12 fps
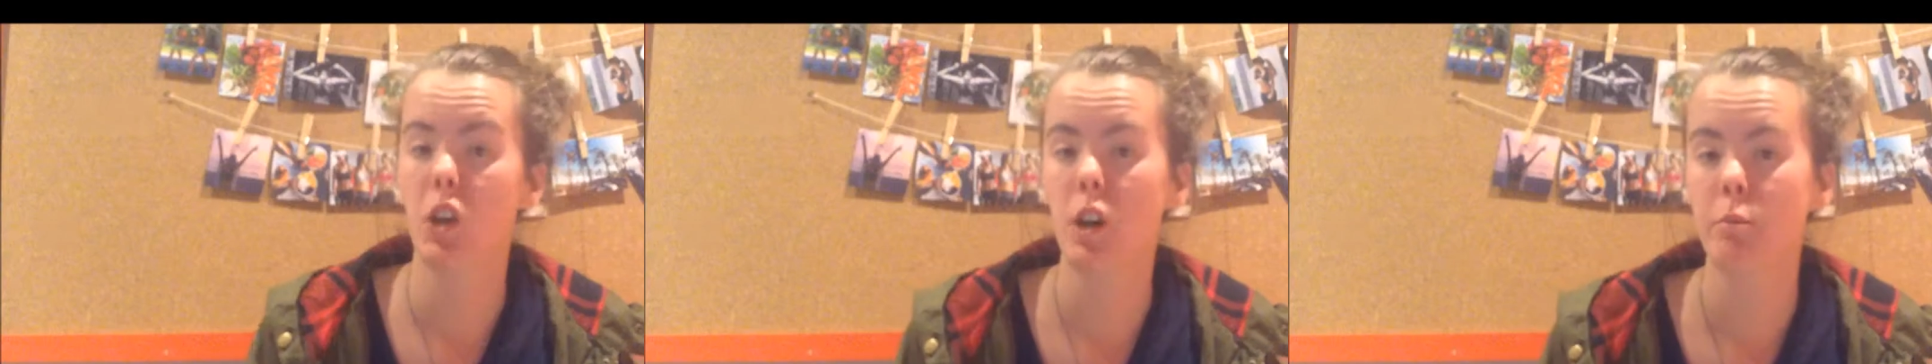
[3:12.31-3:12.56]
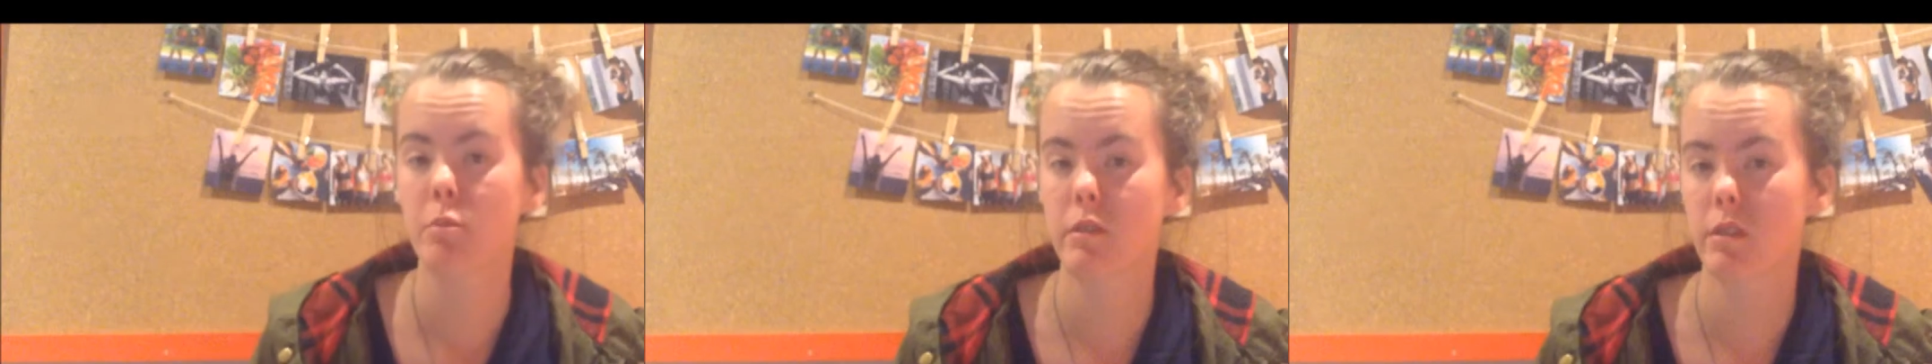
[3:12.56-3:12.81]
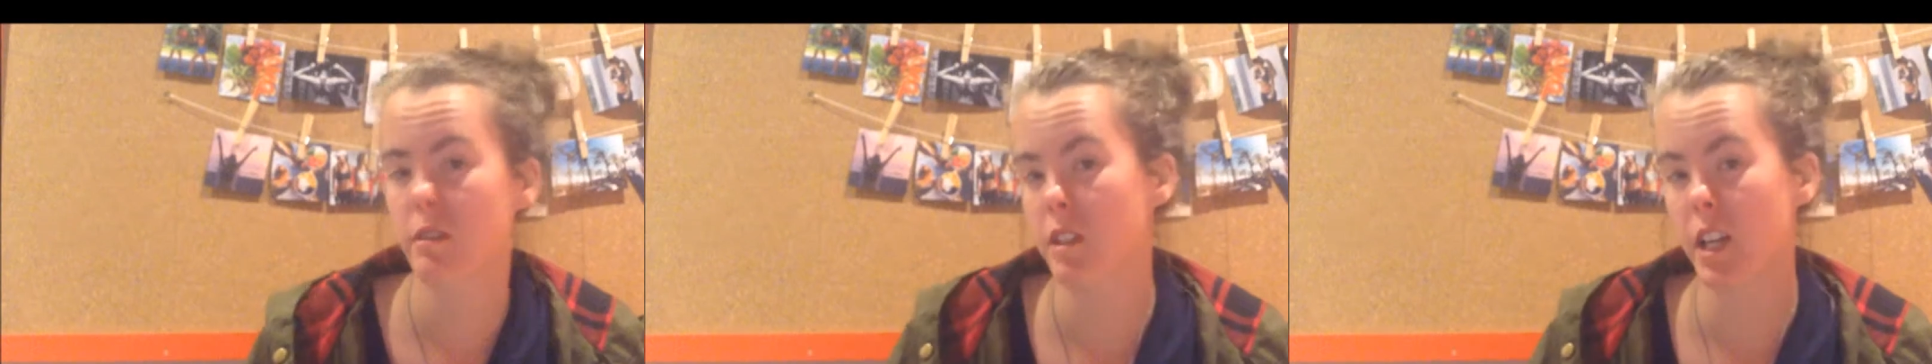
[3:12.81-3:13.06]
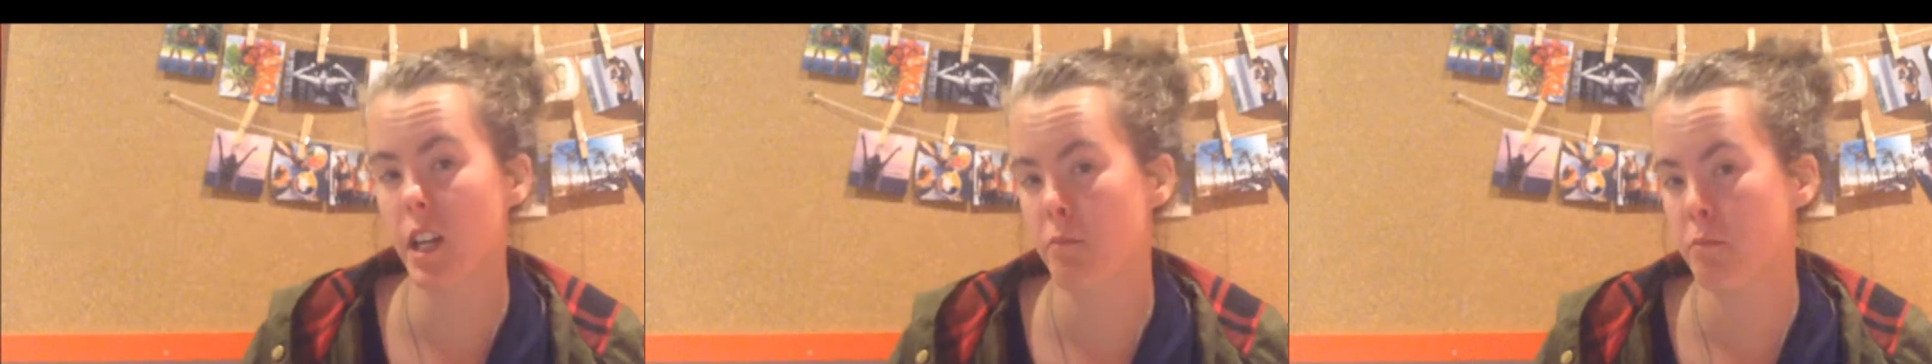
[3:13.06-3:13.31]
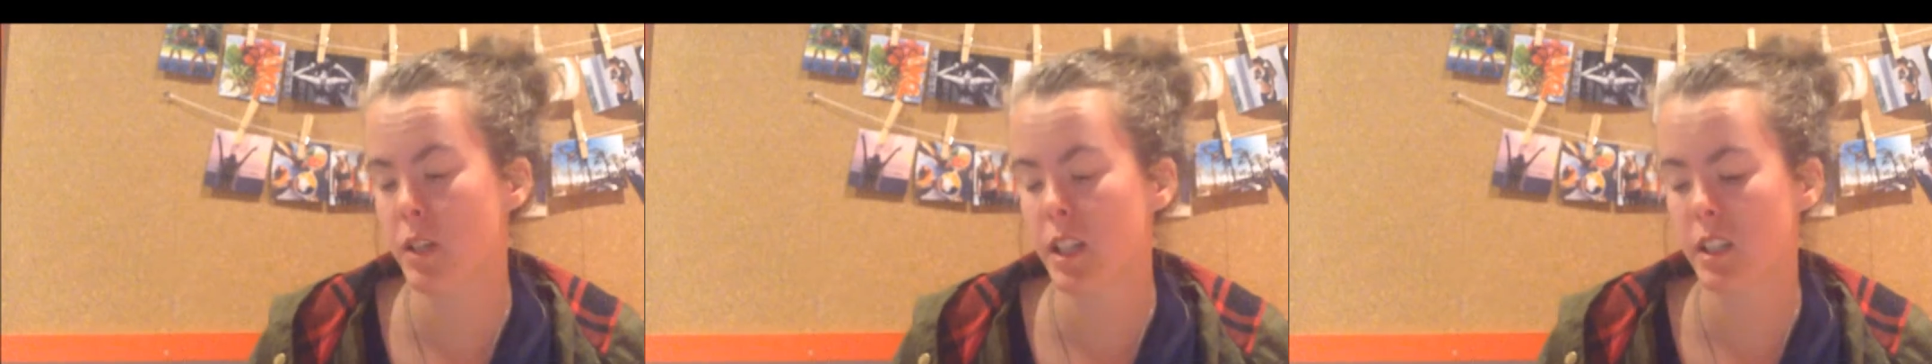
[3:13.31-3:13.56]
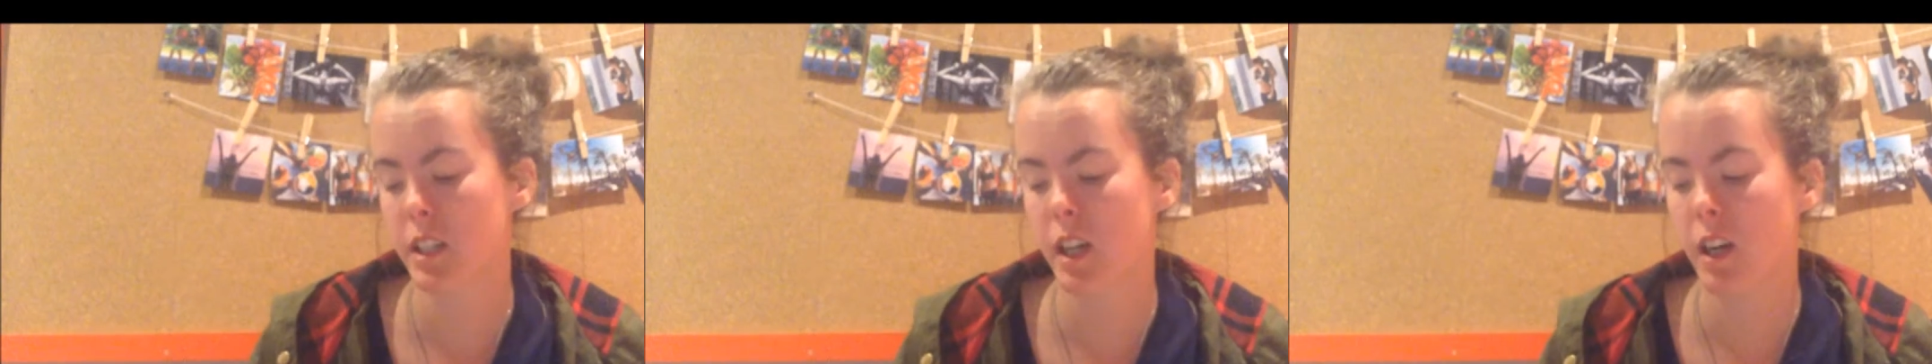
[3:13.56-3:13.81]
tops that I
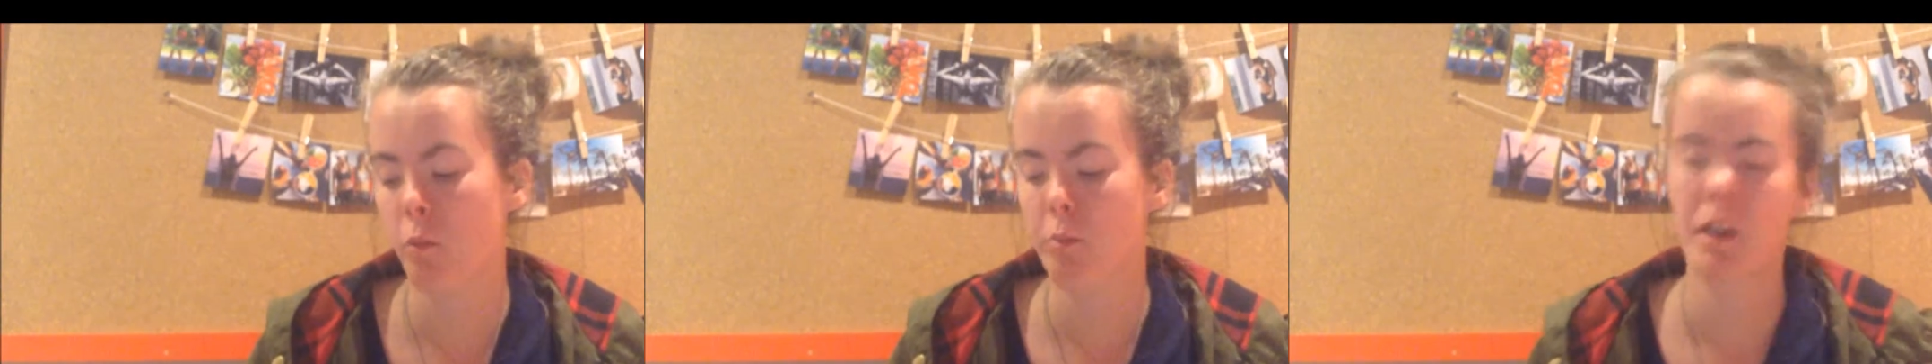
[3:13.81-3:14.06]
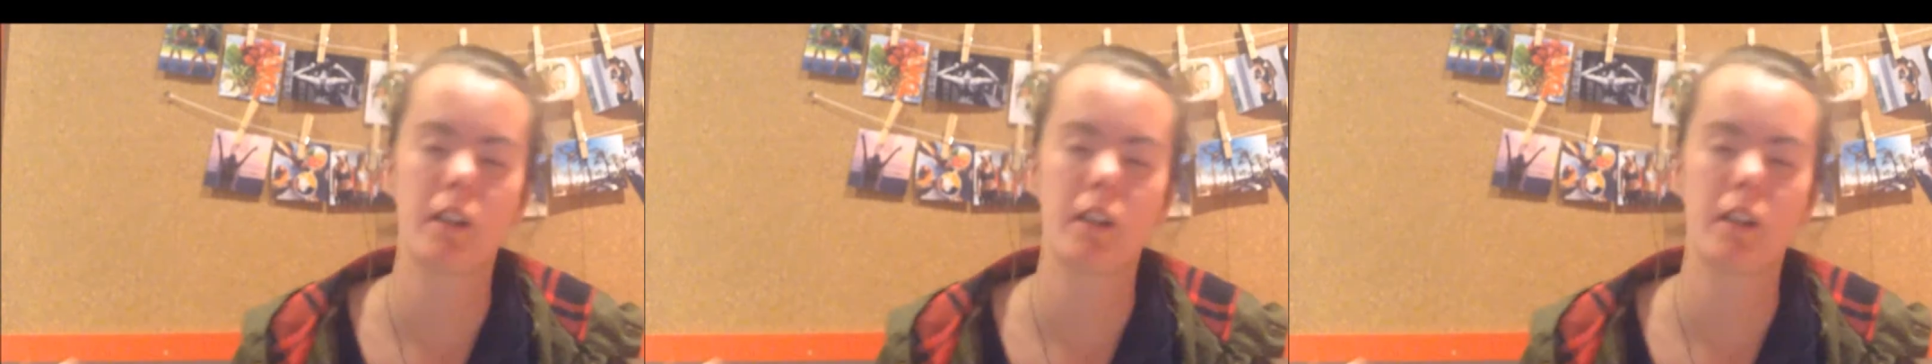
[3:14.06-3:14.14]
picked out,